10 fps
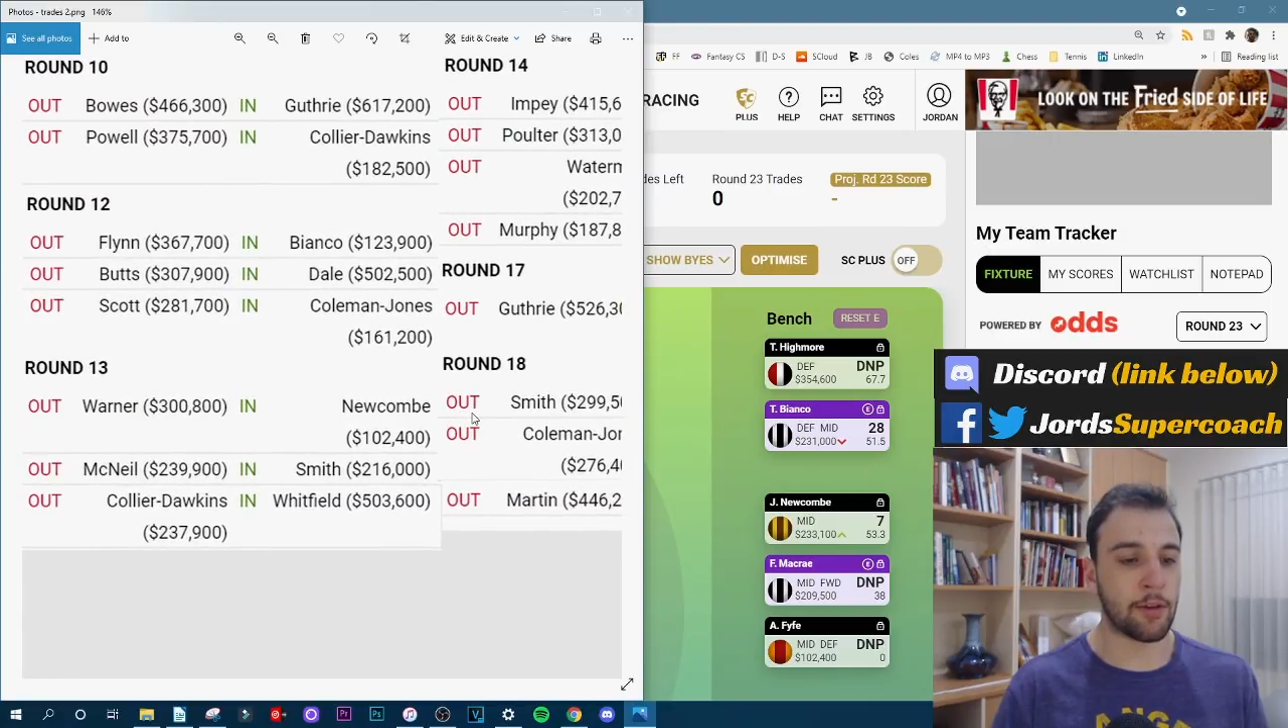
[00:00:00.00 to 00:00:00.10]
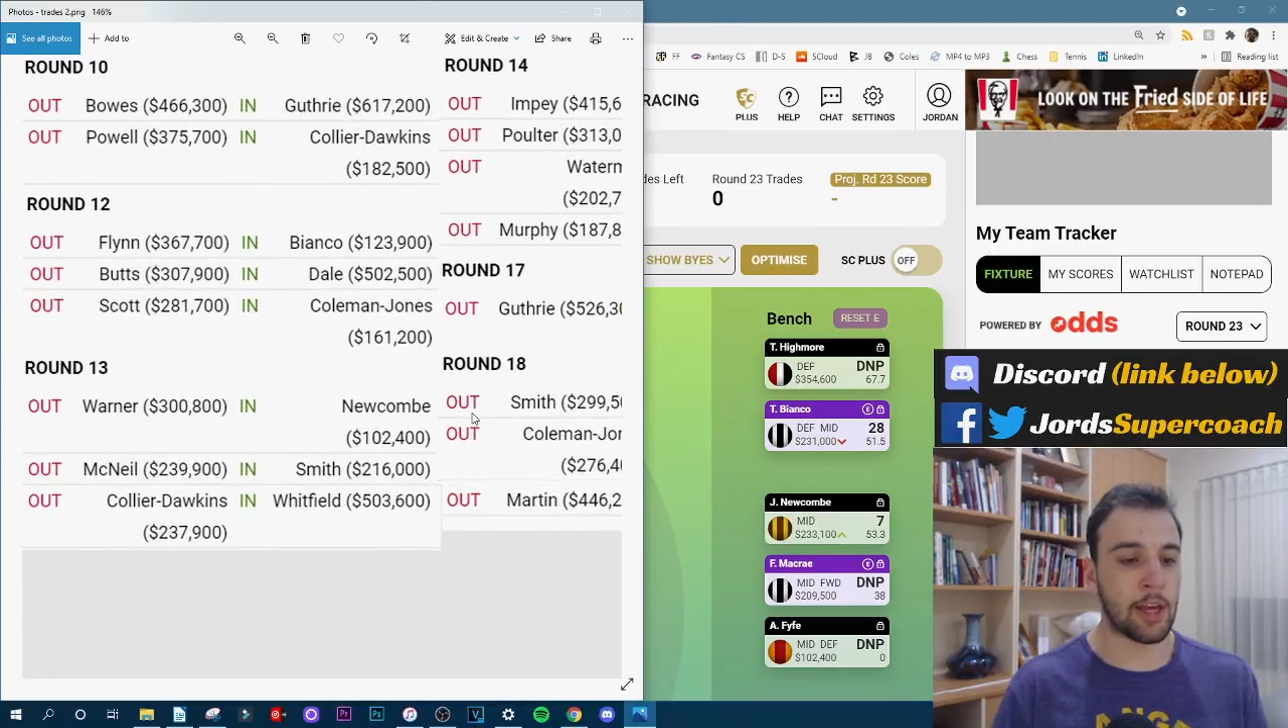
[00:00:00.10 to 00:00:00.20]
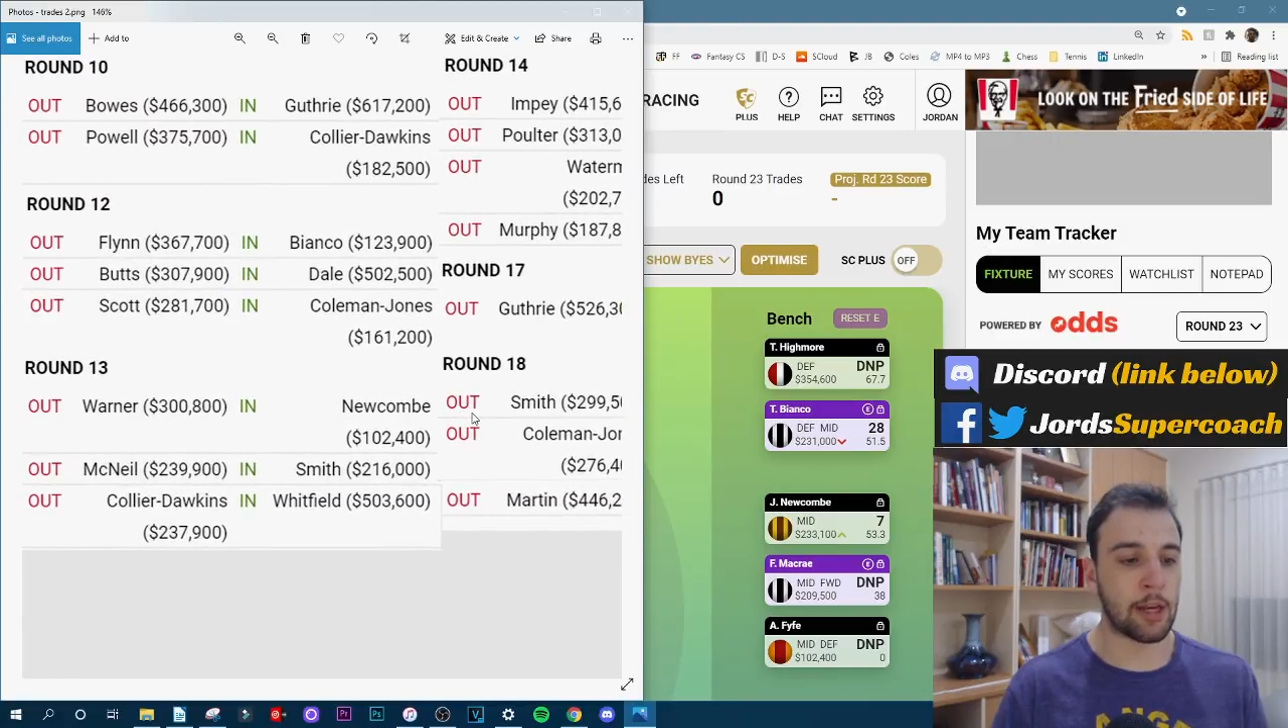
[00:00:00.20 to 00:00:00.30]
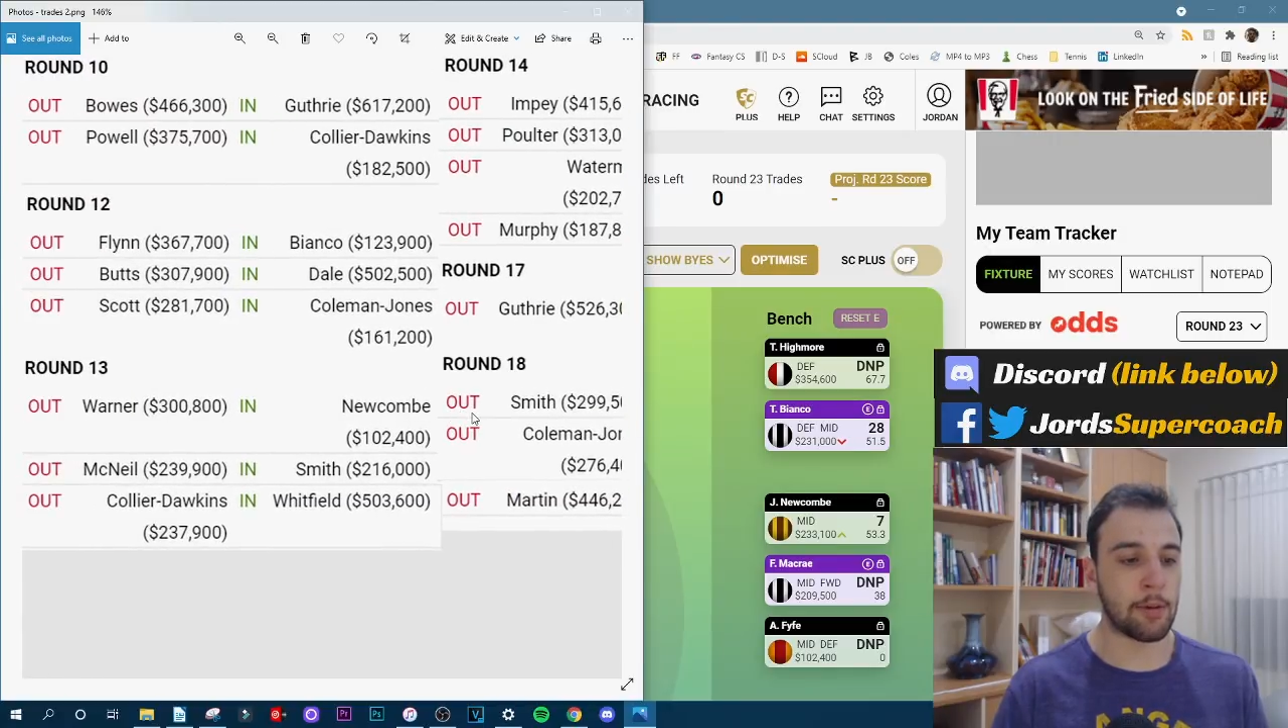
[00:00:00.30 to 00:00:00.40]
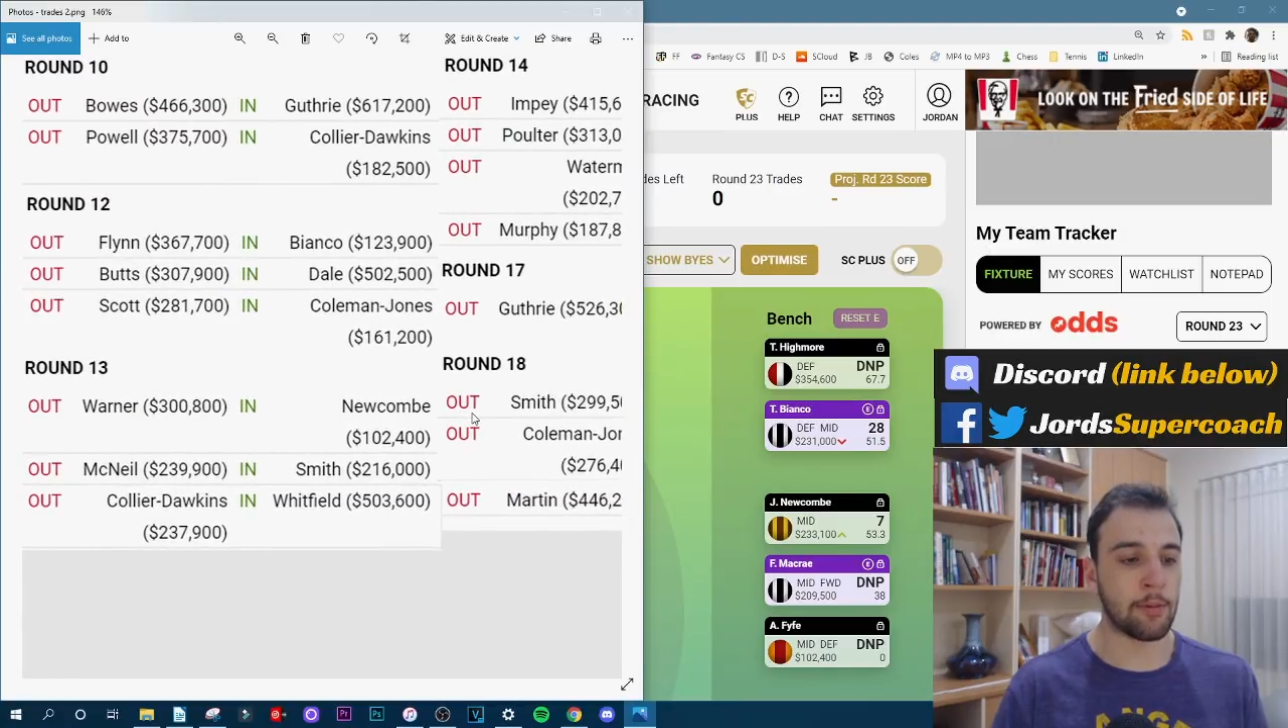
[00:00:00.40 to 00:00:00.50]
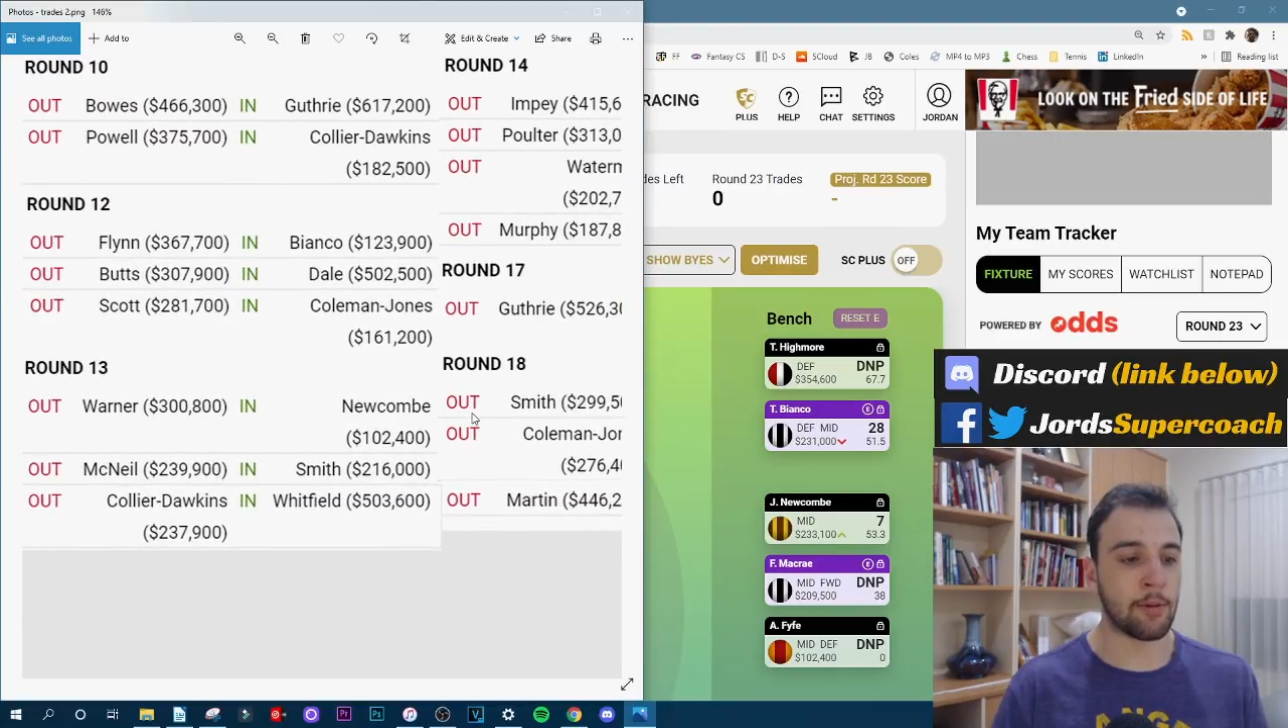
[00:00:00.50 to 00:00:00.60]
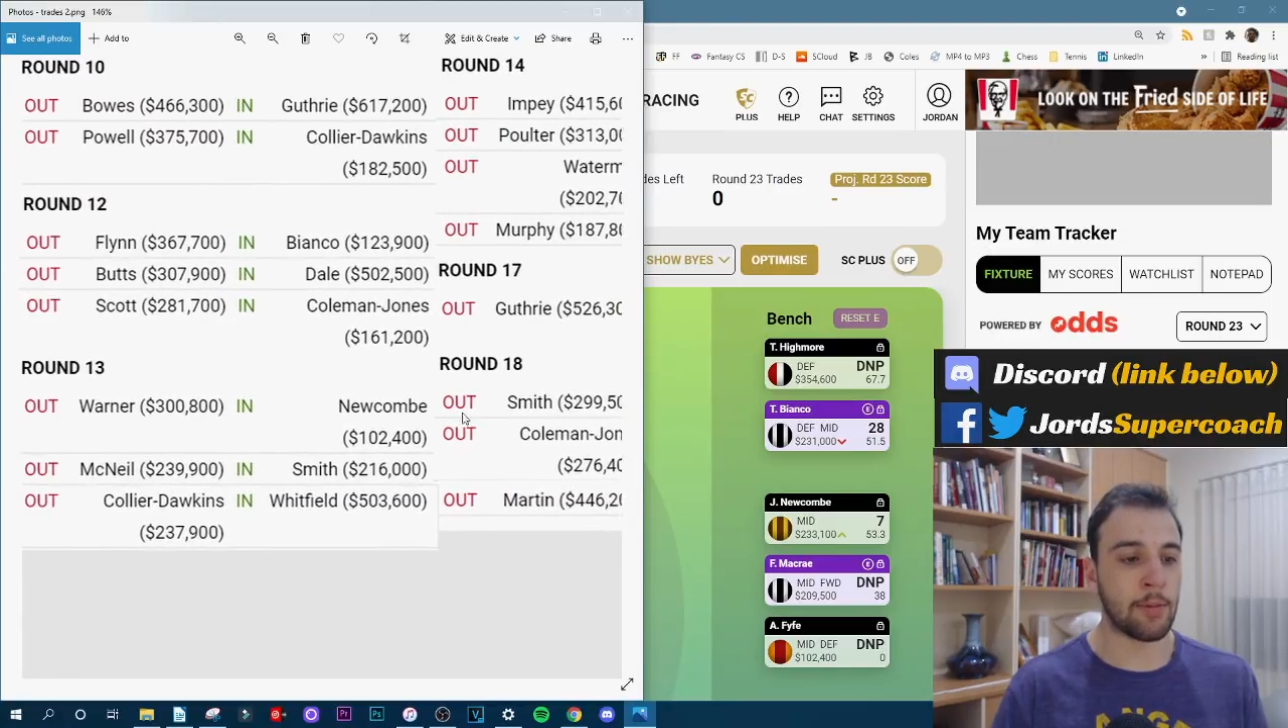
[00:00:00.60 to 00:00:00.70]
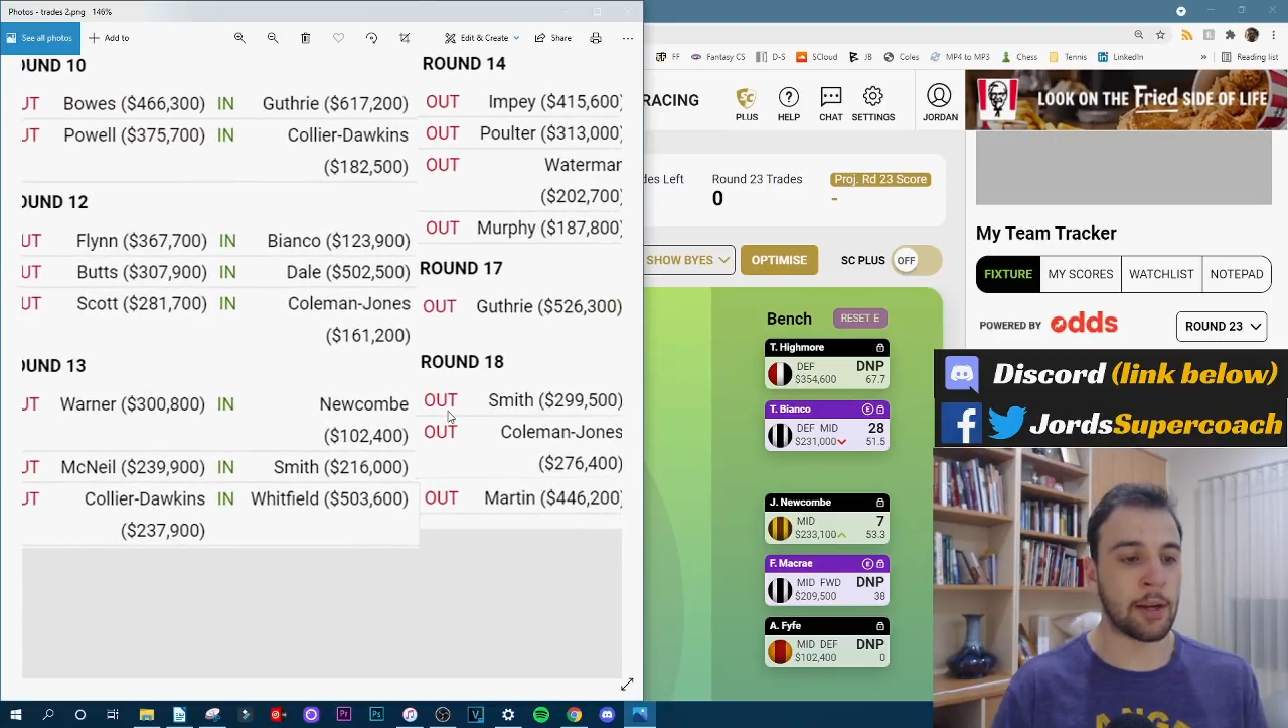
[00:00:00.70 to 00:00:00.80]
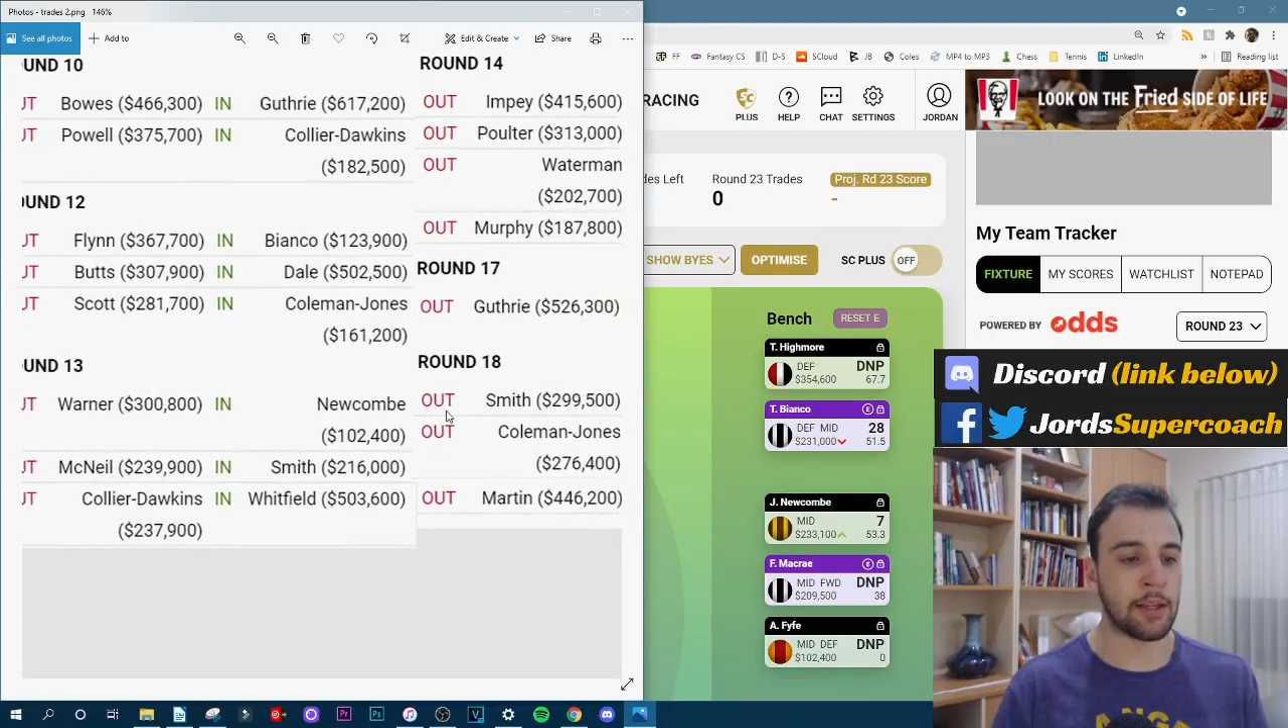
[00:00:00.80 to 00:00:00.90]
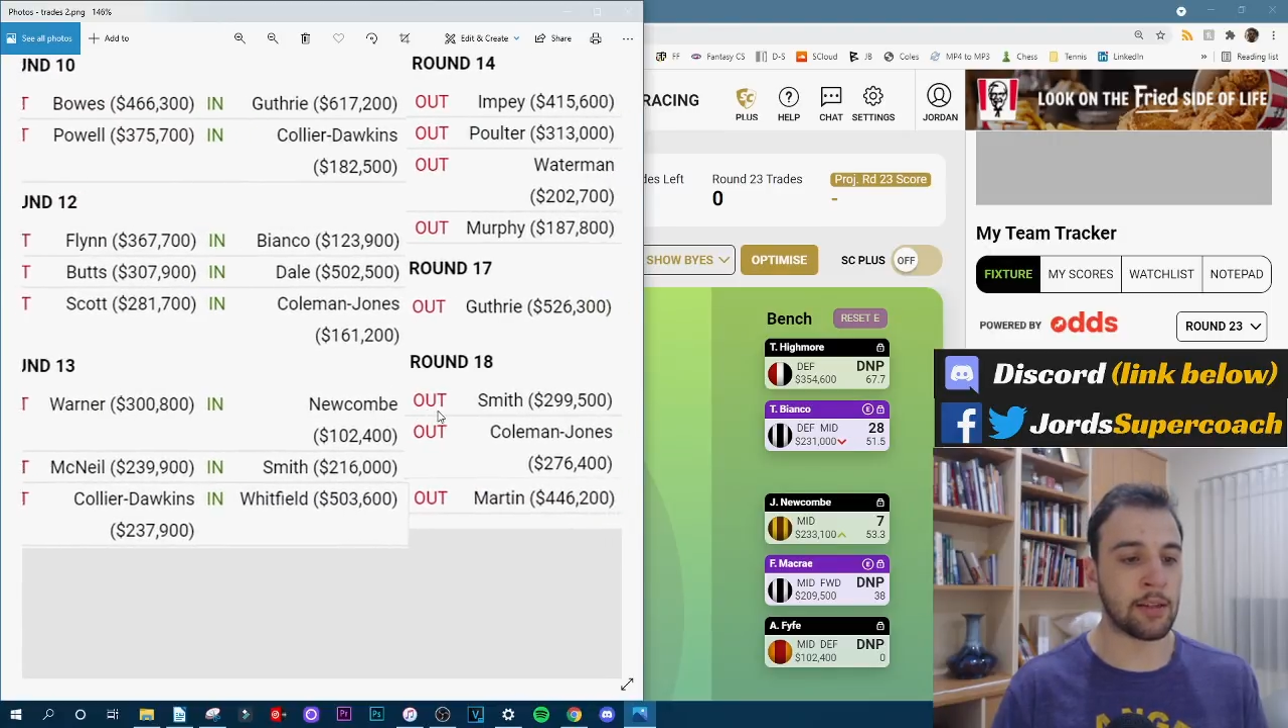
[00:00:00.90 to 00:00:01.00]
had a bit more
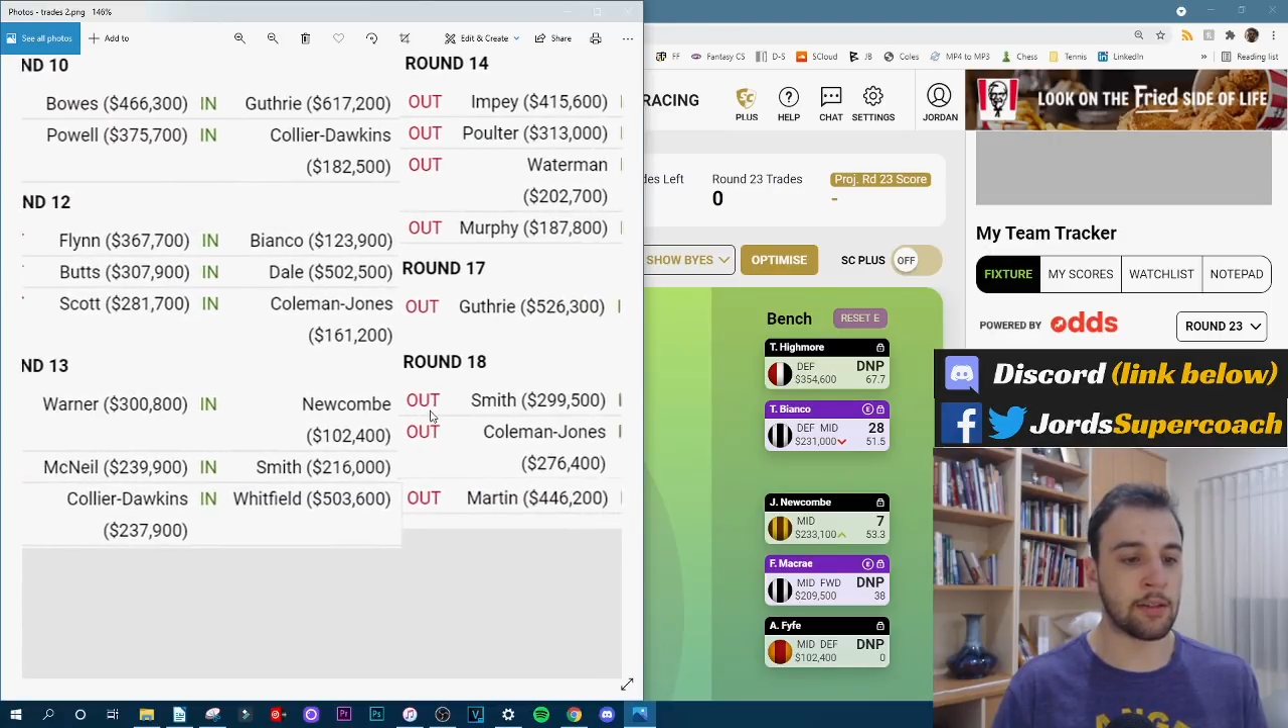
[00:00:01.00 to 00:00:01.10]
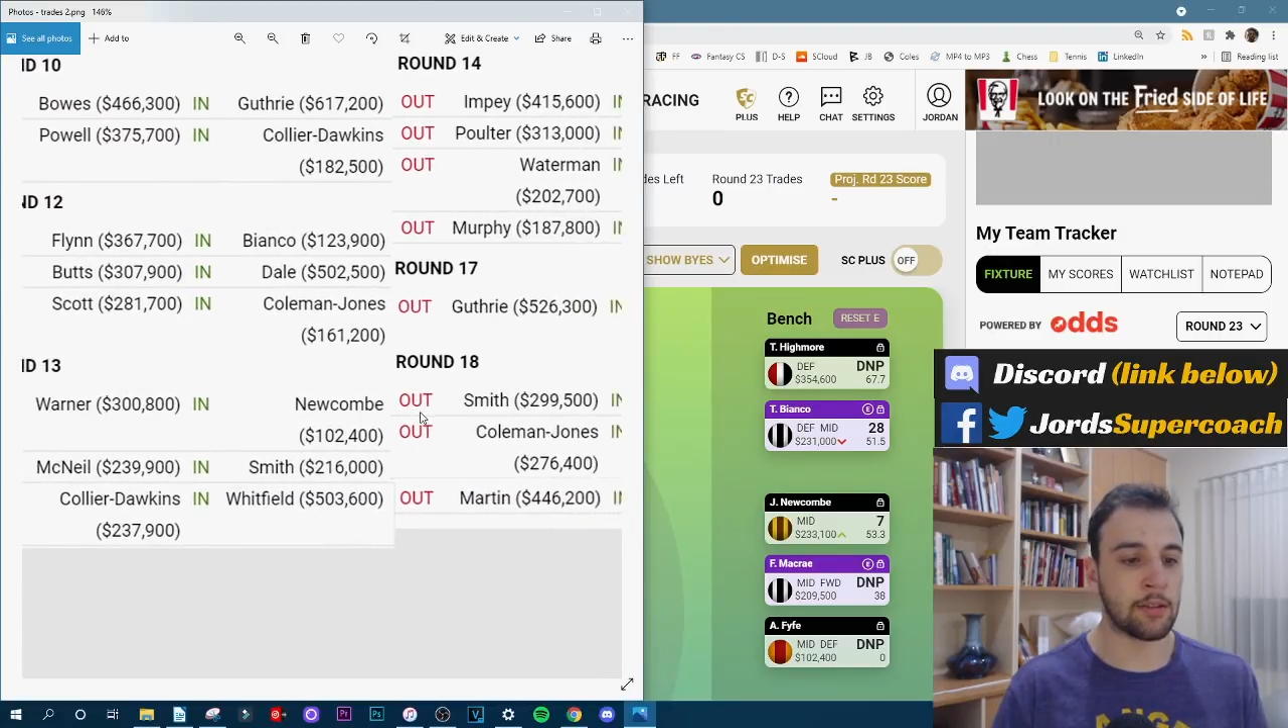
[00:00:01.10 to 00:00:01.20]
money,